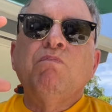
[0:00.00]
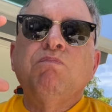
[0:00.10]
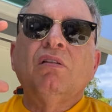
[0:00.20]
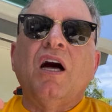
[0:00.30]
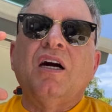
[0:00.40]

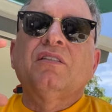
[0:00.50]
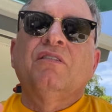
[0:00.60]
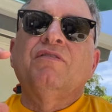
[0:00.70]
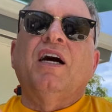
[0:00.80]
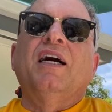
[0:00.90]
blocks
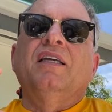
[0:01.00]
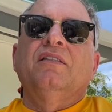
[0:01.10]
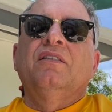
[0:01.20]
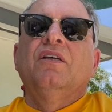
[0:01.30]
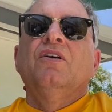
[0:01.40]
of
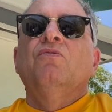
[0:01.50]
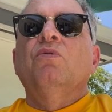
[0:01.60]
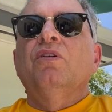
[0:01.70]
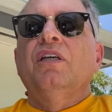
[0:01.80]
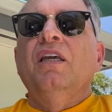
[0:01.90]
ice
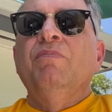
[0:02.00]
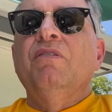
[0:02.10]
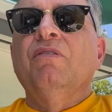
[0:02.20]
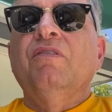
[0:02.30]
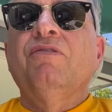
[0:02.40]
will keep
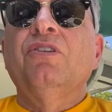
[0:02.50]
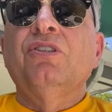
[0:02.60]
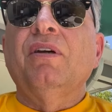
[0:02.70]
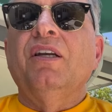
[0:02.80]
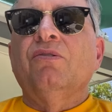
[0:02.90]
the
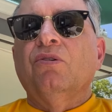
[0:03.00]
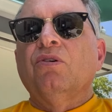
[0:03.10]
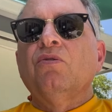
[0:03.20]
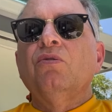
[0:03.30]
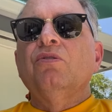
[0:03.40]
refrigerator or
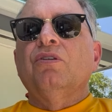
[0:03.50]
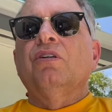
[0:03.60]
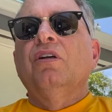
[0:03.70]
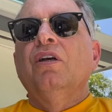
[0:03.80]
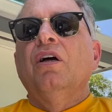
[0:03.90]

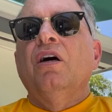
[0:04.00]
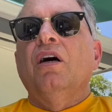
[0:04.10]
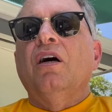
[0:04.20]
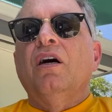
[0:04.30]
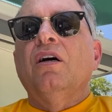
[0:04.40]
cooler
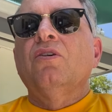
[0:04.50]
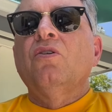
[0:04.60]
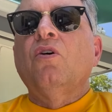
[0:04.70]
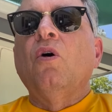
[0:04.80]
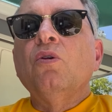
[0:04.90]

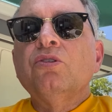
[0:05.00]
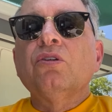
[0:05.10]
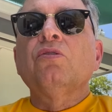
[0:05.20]
colder